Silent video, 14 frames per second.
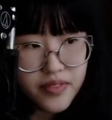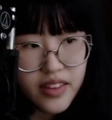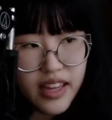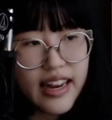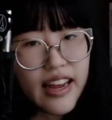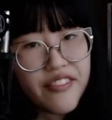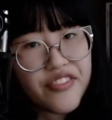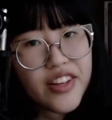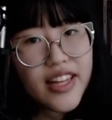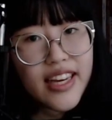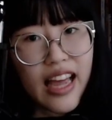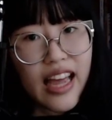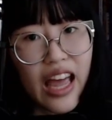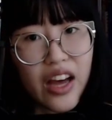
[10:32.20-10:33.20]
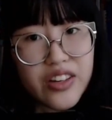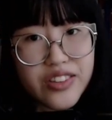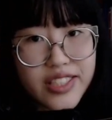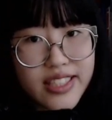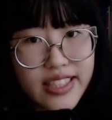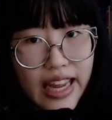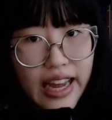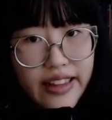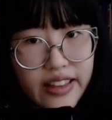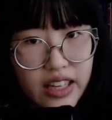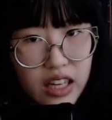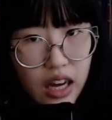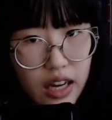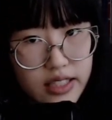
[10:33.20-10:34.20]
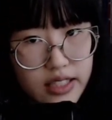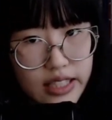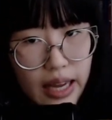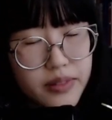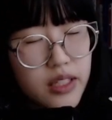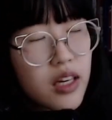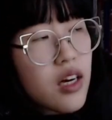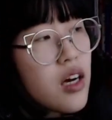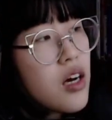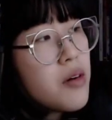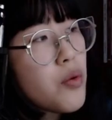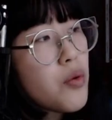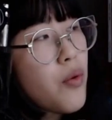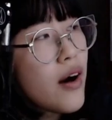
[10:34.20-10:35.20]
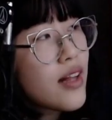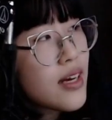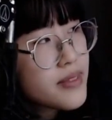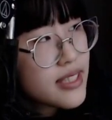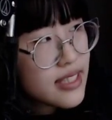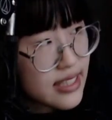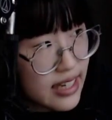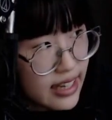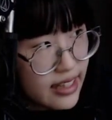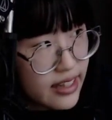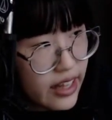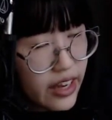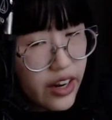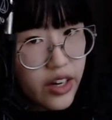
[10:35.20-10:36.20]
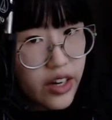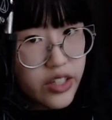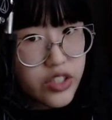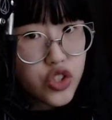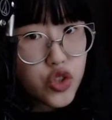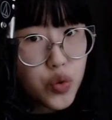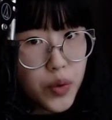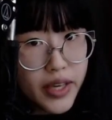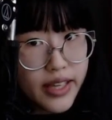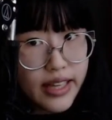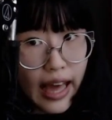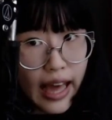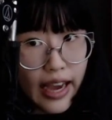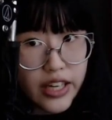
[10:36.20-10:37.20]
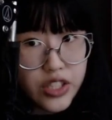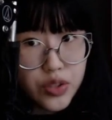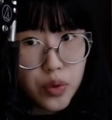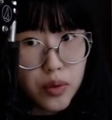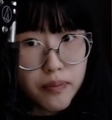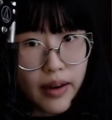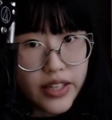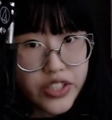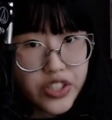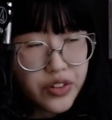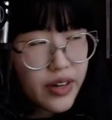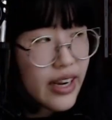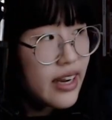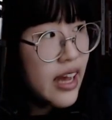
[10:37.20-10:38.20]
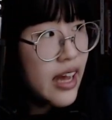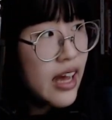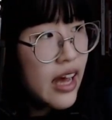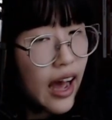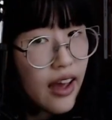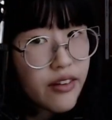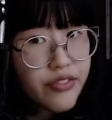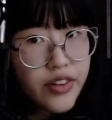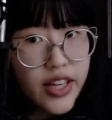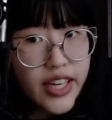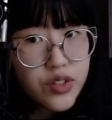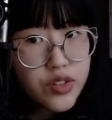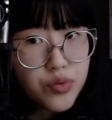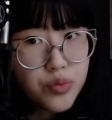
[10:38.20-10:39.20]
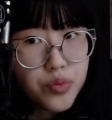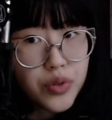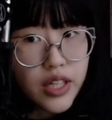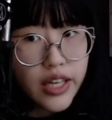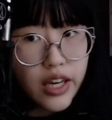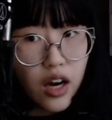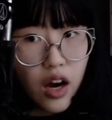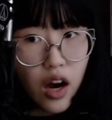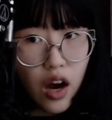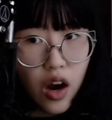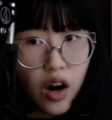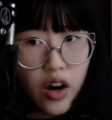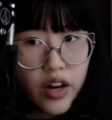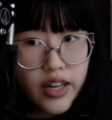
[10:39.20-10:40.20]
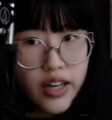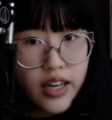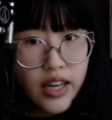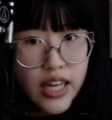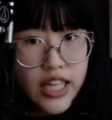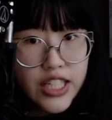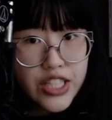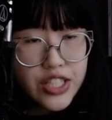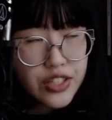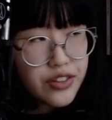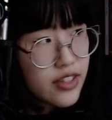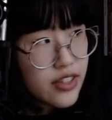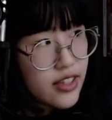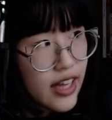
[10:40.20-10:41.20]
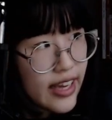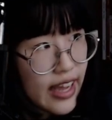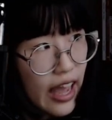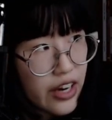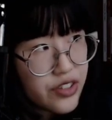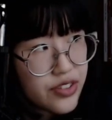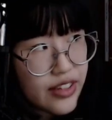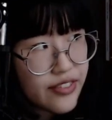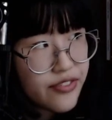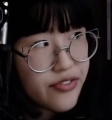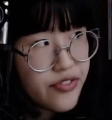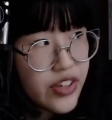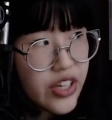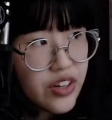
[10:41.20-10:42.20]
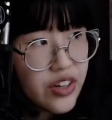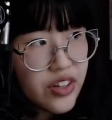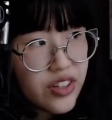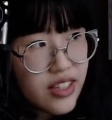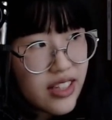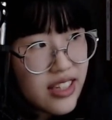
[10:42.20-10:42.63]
And I feel like I understand the concept, but while I'm sitting there doing the actual measuring, I feel like it's really hard to actually feel